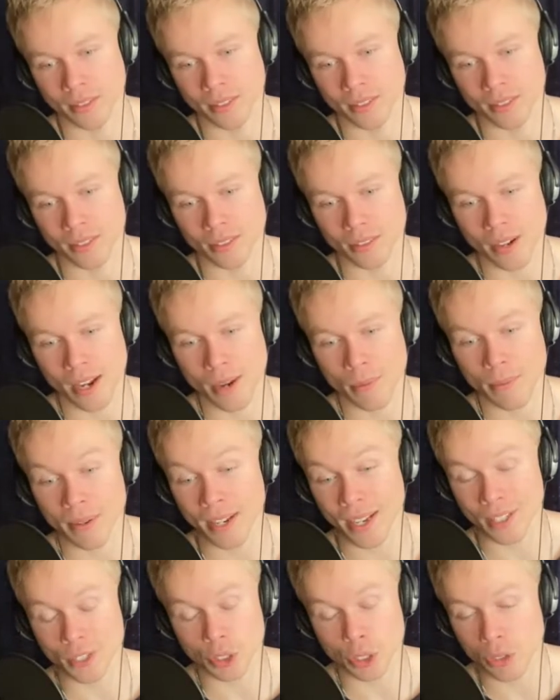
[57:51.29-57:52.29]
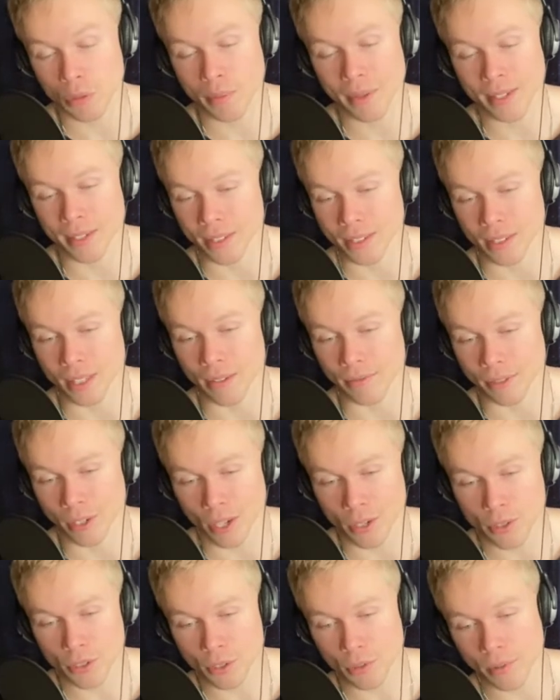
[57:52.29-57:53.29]
All right, we got 2 minutes left.
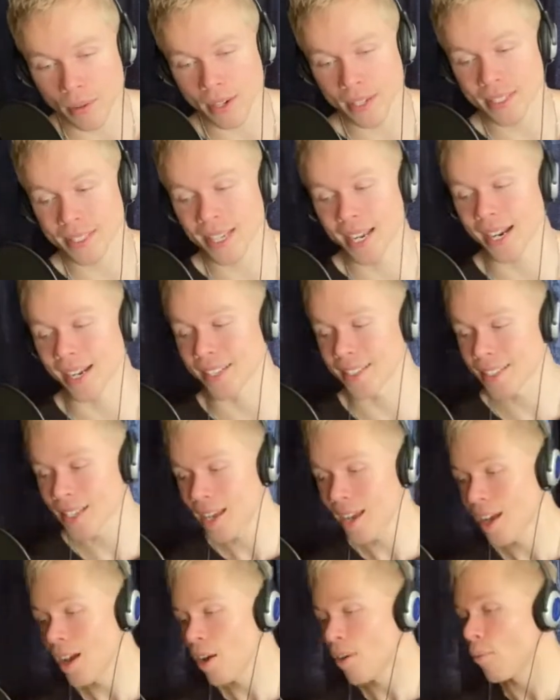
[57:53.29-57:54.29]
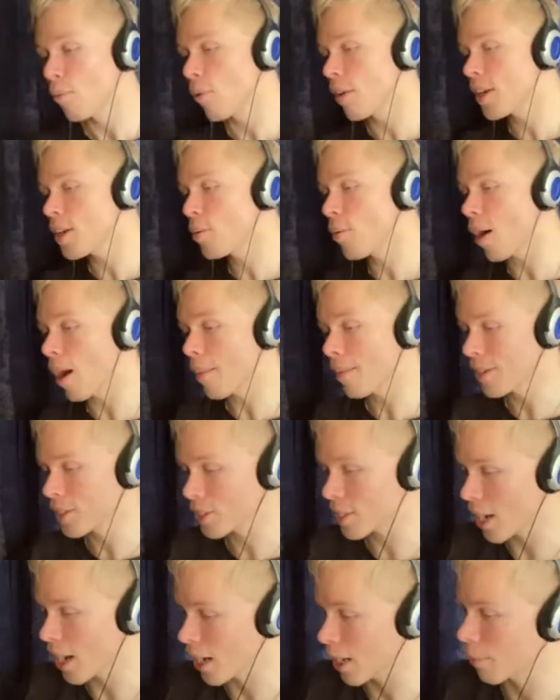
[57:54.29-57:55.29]
120 seconds. What do you want me to
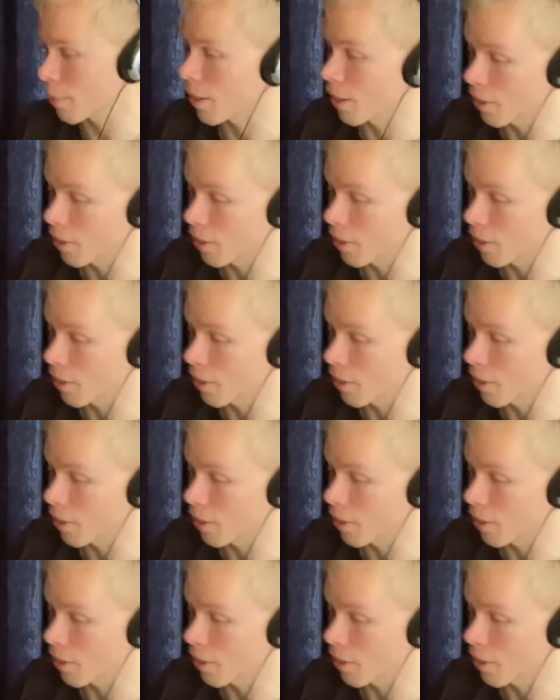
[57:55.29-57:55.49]
talk about?